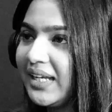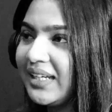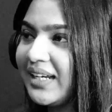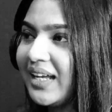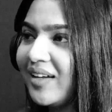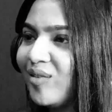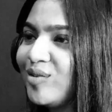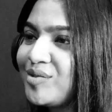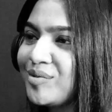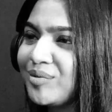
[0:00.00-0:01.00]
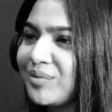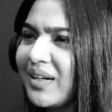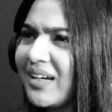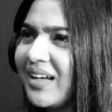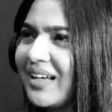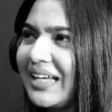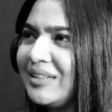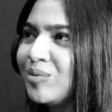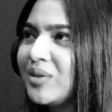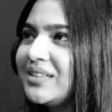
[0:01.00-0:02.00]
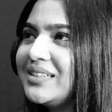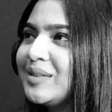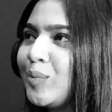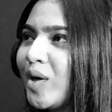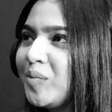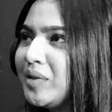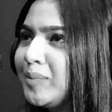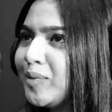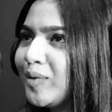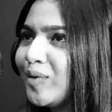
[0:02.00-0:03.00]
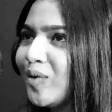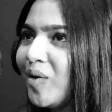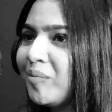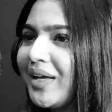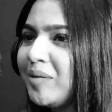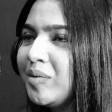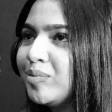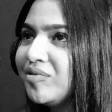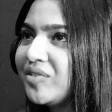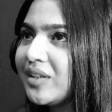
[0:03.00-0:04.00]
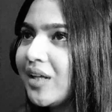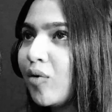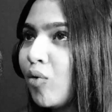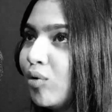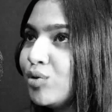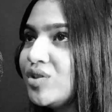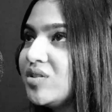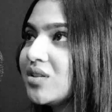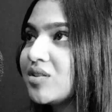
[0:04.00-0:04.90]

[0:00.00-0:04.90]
And also, I don't want to disappoint people or make people feel like, oh, she's